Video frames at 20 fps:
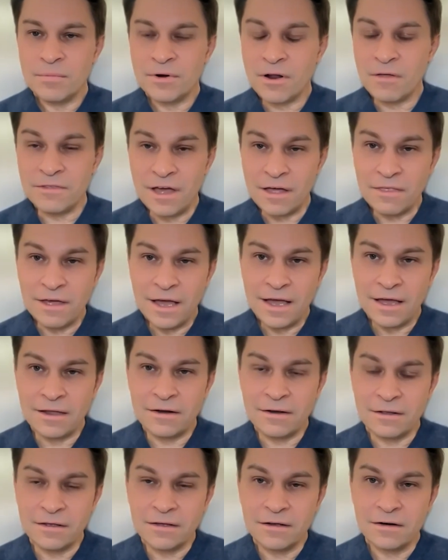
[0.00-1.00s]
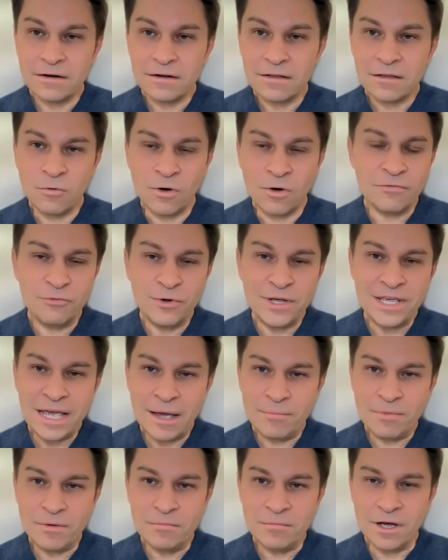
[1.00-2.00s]
But on the other hand, what if we
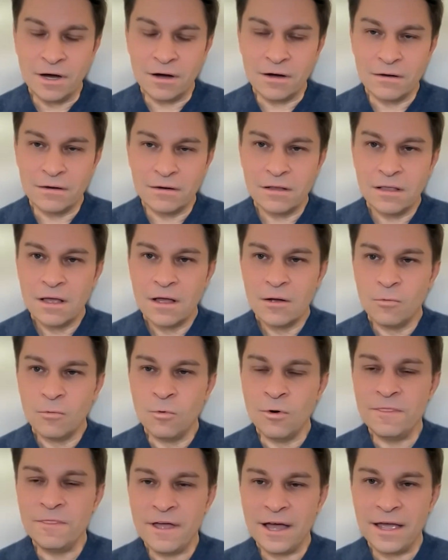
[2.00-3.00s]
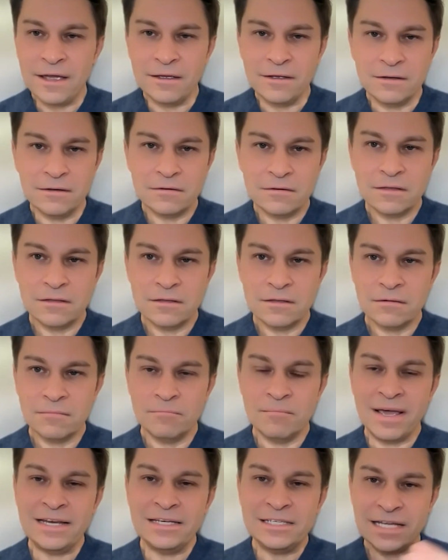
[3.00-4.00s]
kept them young? Would they
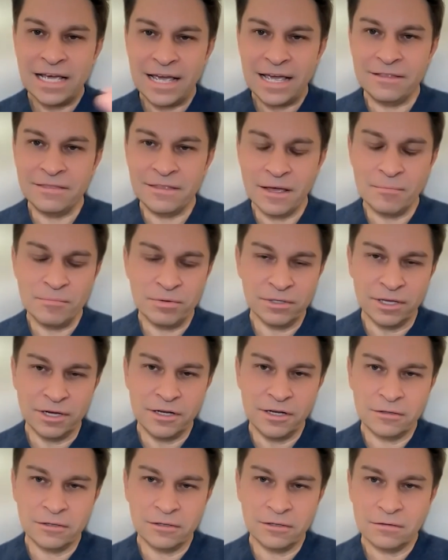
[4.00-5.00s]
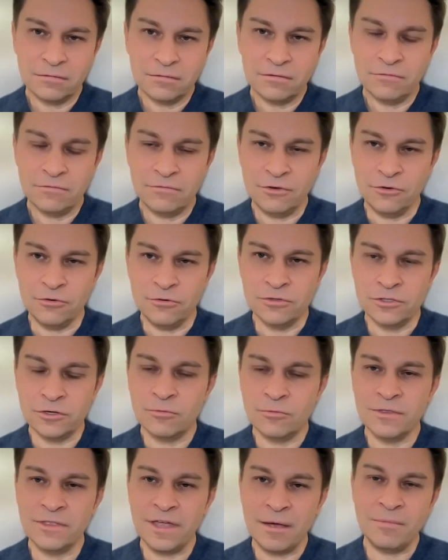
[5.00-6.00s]
maintain their political views,
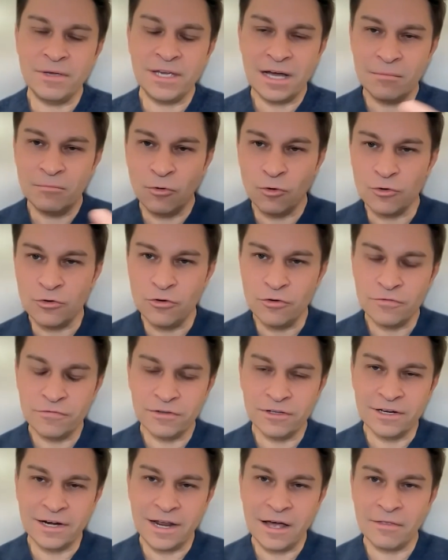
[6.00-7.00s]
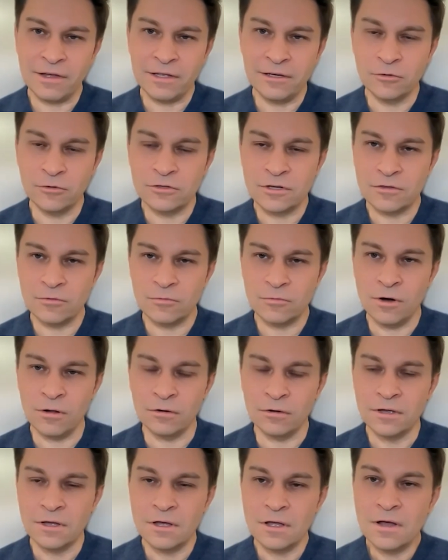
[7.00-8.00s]
or would they become more youthful in how they looked at the
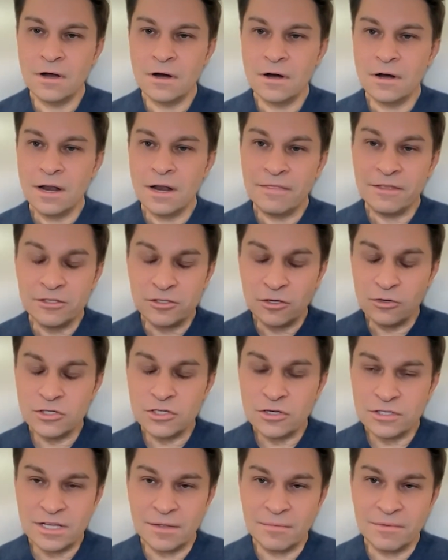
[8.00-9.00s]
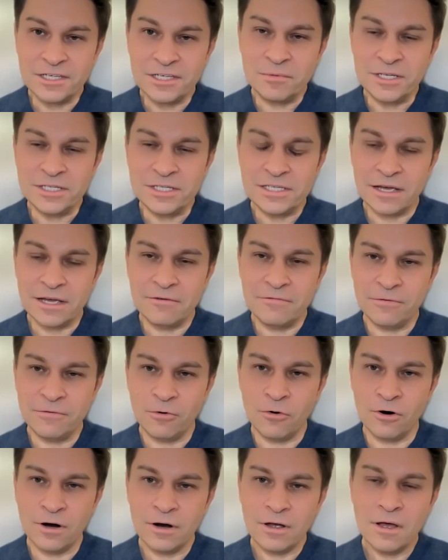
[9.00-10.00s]
world? There's also something to be said
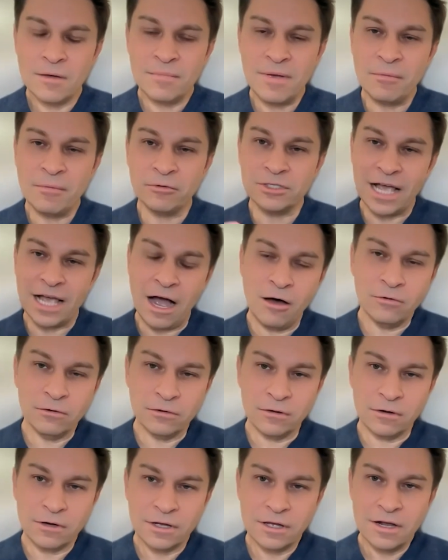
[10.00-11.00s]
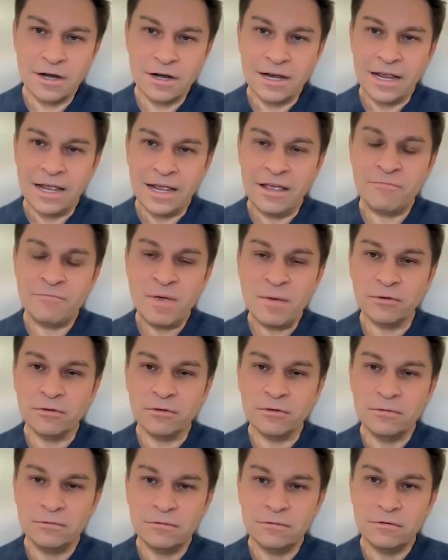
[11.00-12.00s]
for people's outlook. If
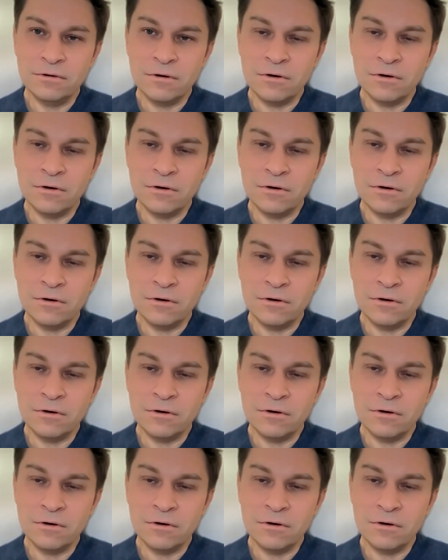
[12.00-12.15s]
people